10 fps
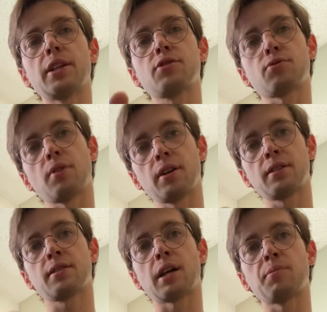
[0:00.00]

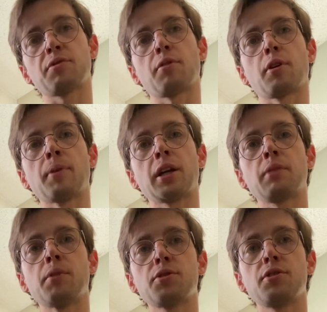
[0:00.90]
strongest types of harmonic
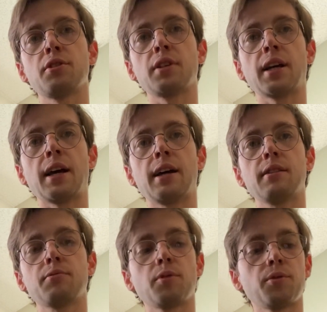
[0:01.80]
motion you can
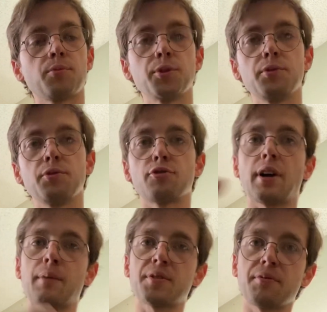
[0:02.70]
have, where the root
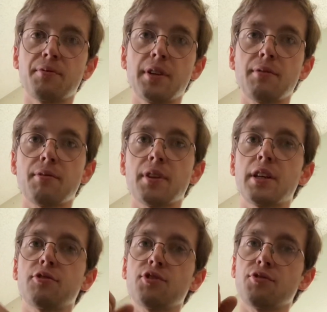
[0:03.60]
drops a fifth.
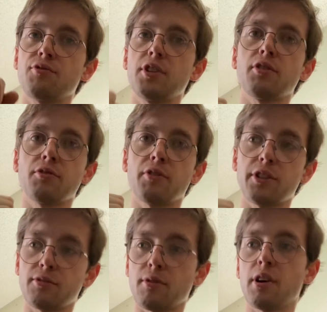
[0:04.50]
It just feels very
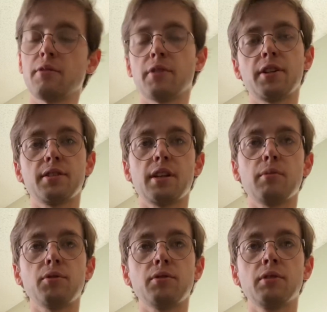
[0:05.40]
strong and very
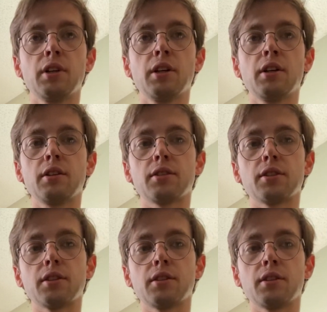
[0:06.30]
stable.
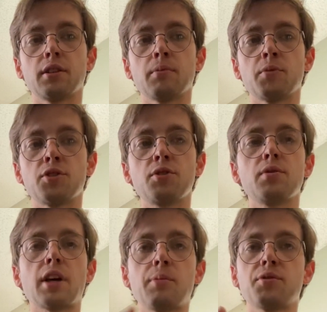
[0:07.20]
The two
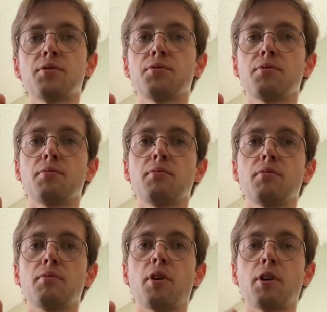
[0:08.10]
types of
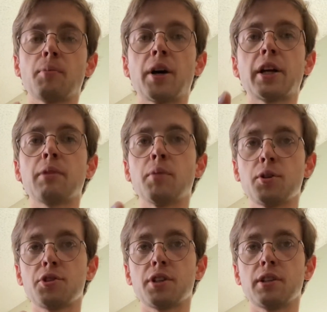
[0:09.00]
harmonic
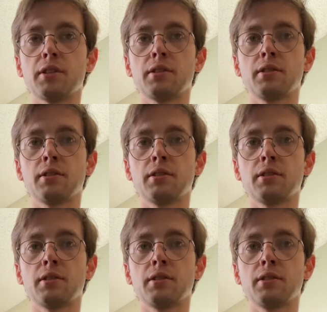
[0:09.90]
motion,